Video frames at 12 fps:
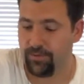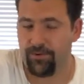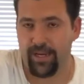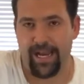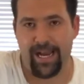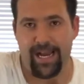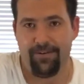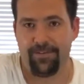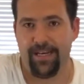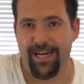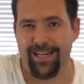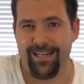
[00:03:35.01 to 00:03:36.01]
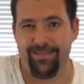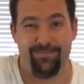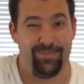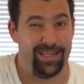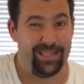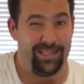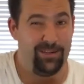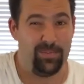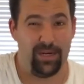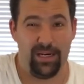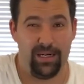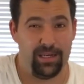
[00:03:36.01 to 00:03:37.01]
If you have to add in like a little
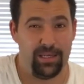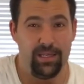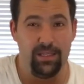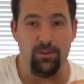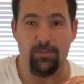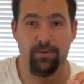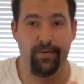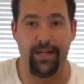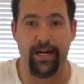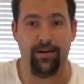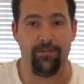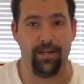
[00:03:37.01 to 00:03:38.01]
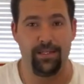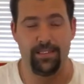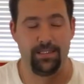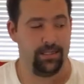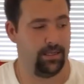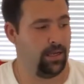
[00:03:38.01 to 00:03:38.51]
bit of honey, a little bit of agave to